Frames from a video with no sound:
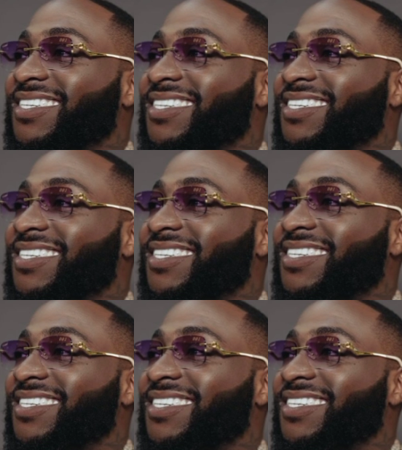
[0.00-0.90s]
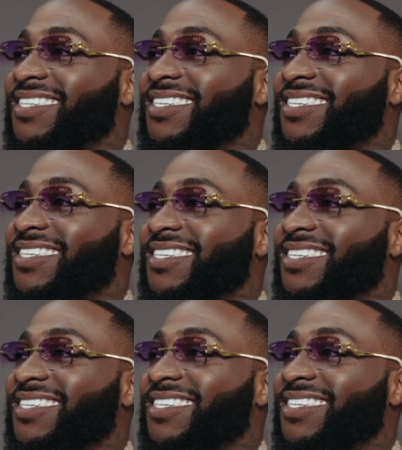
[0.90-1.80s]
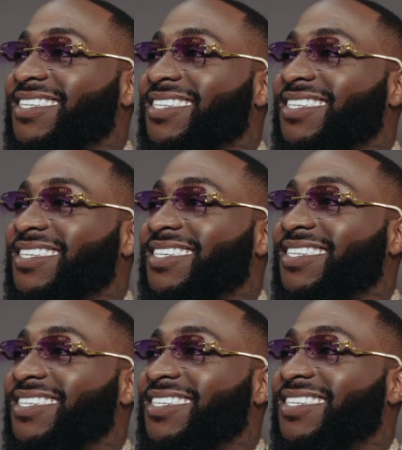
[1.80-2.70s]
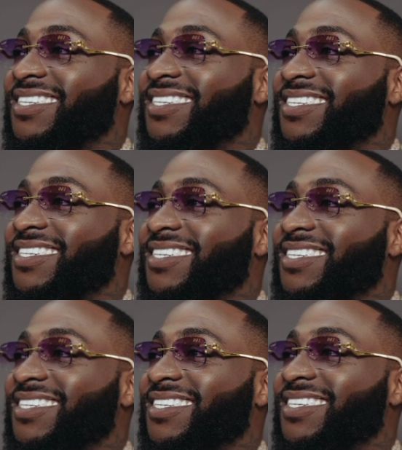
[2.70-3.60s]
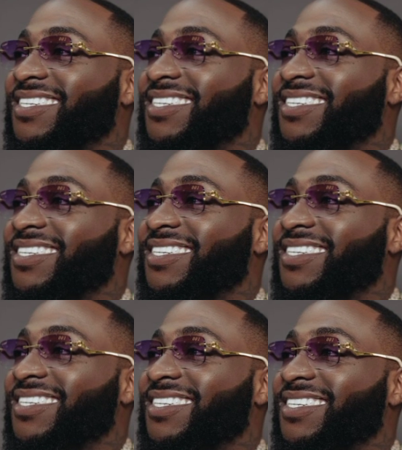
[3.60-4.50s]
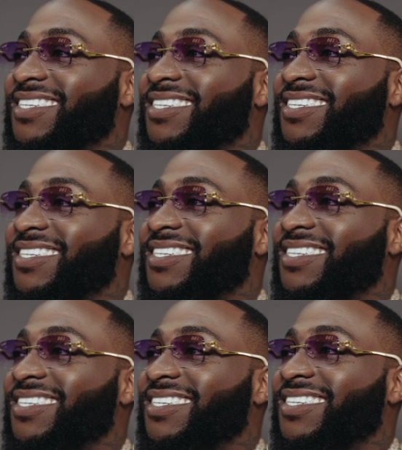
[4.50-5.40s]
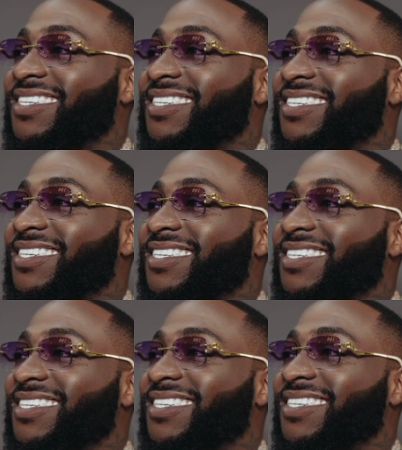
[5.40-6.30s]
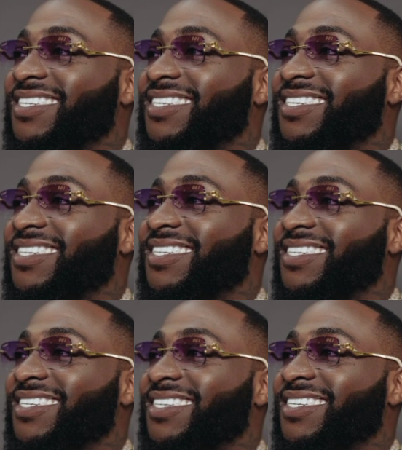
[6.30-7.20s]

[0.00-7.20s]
No words are spoken by the person on screen.